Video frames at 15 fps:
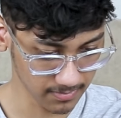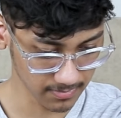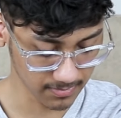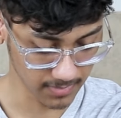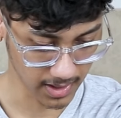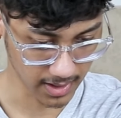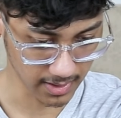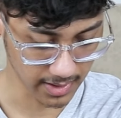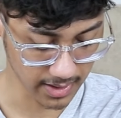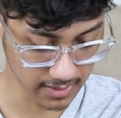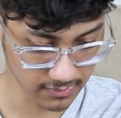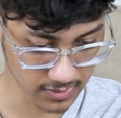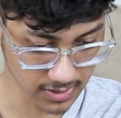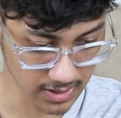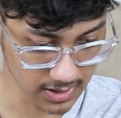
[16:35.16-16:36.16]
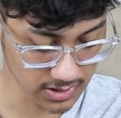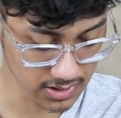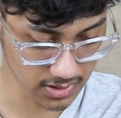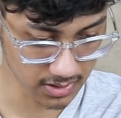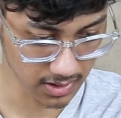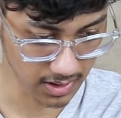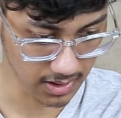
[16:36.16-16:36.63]
by connecting with
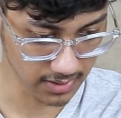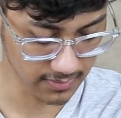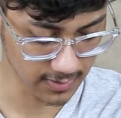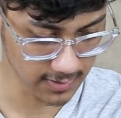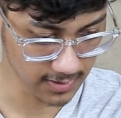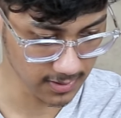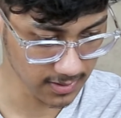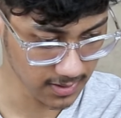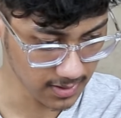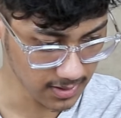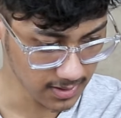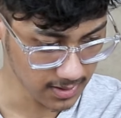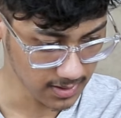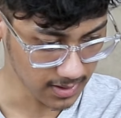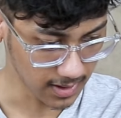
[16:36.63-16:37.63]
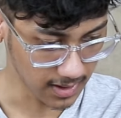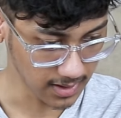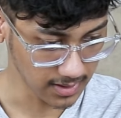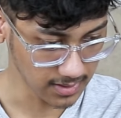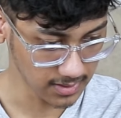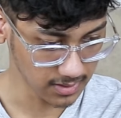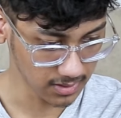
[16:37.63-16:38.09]
nature and everything
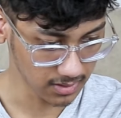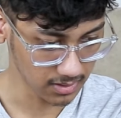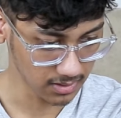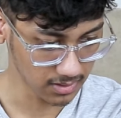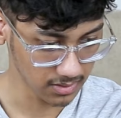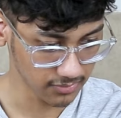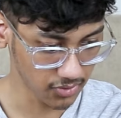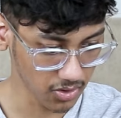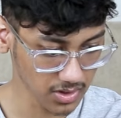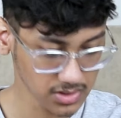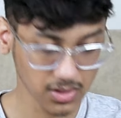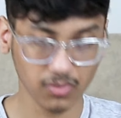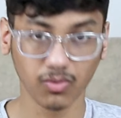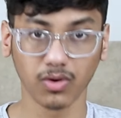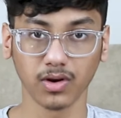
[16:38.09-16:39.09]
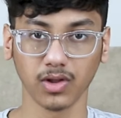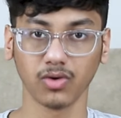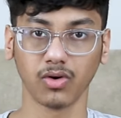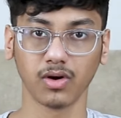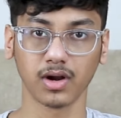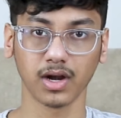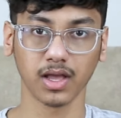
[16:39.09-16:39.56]
and uh, focus on what you
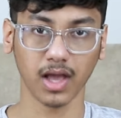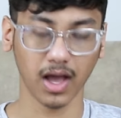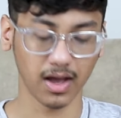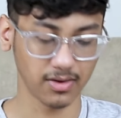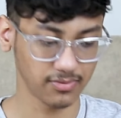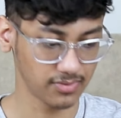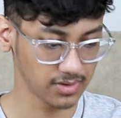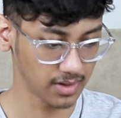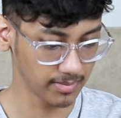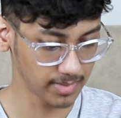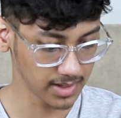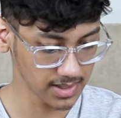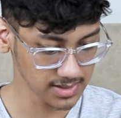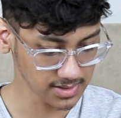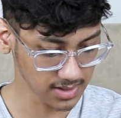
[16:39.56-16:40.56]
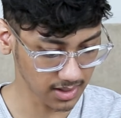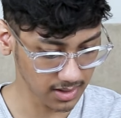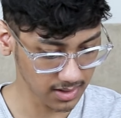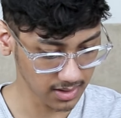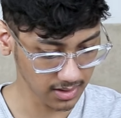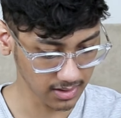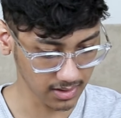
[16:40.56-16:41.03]
already have with the abundance
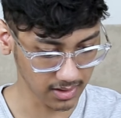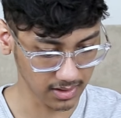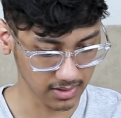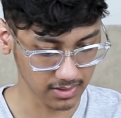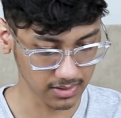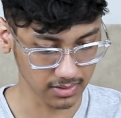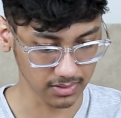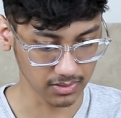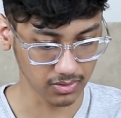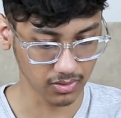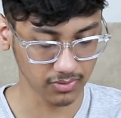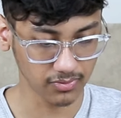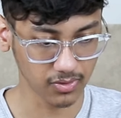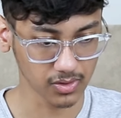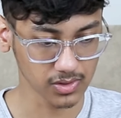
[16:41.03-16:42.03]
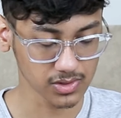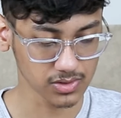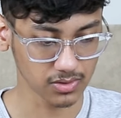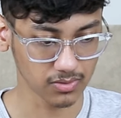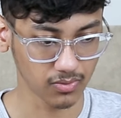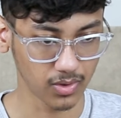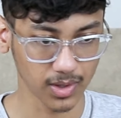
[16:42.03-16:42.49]
card and uh, don't focus
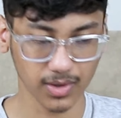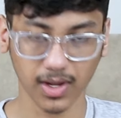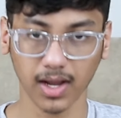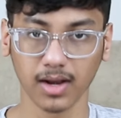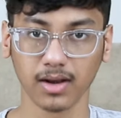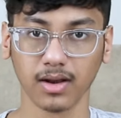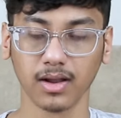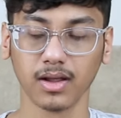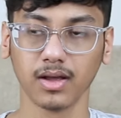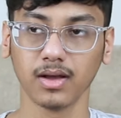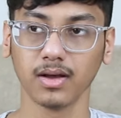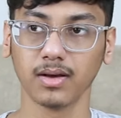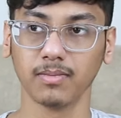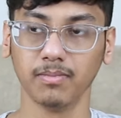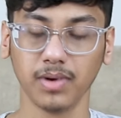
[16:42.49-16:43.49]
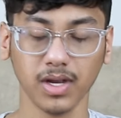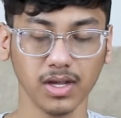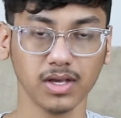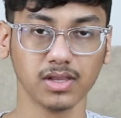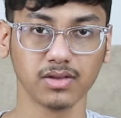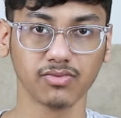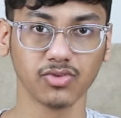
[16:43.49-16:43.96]
on what can bring
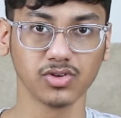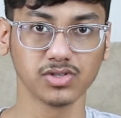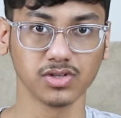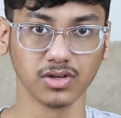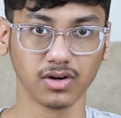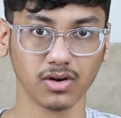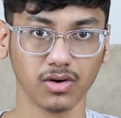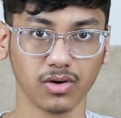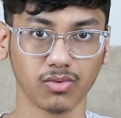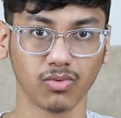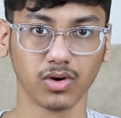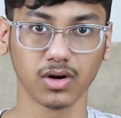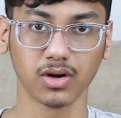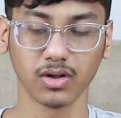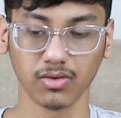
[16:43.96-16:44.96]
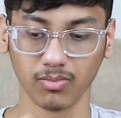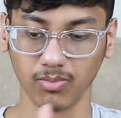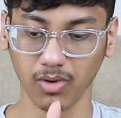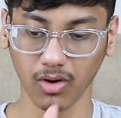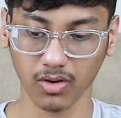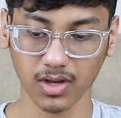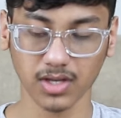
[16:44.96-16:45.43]
in the future or what uh,
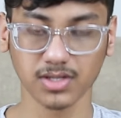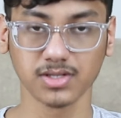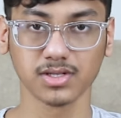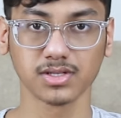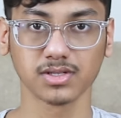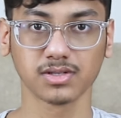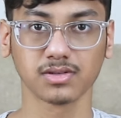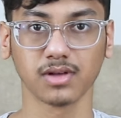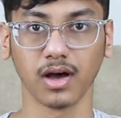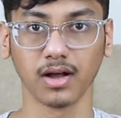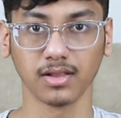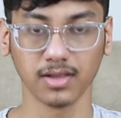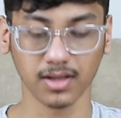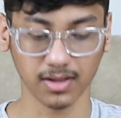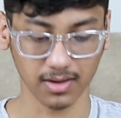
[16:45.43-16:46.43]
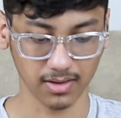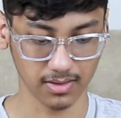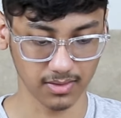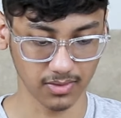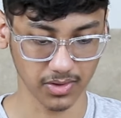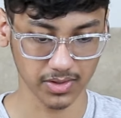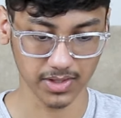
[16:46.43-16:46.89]
blockages are there
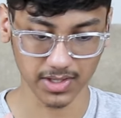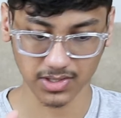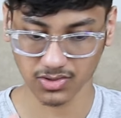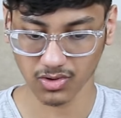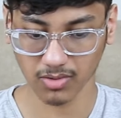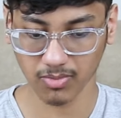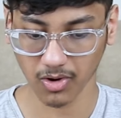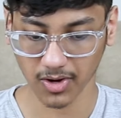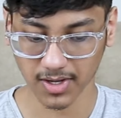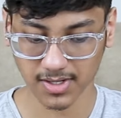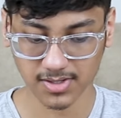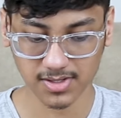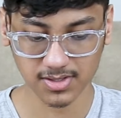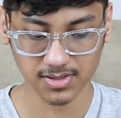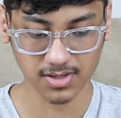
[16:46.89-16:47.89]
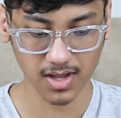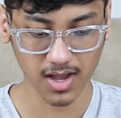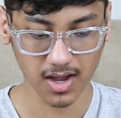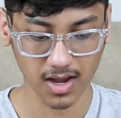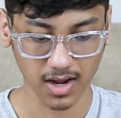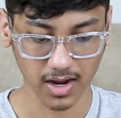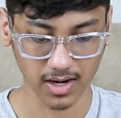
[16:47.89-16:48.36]
okay there is no blockages
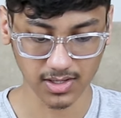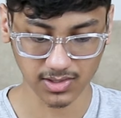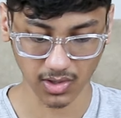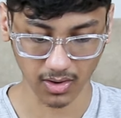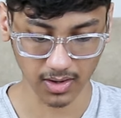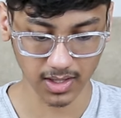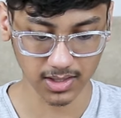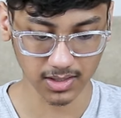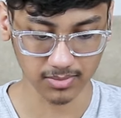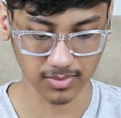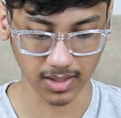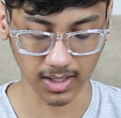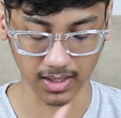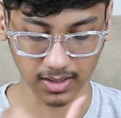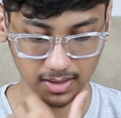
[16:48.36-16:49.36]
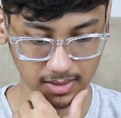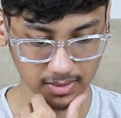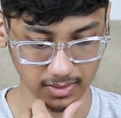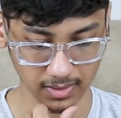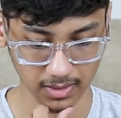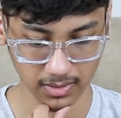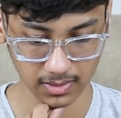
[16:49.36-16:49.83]
it is all in the mind
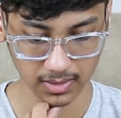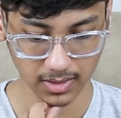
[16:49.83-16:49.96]
okay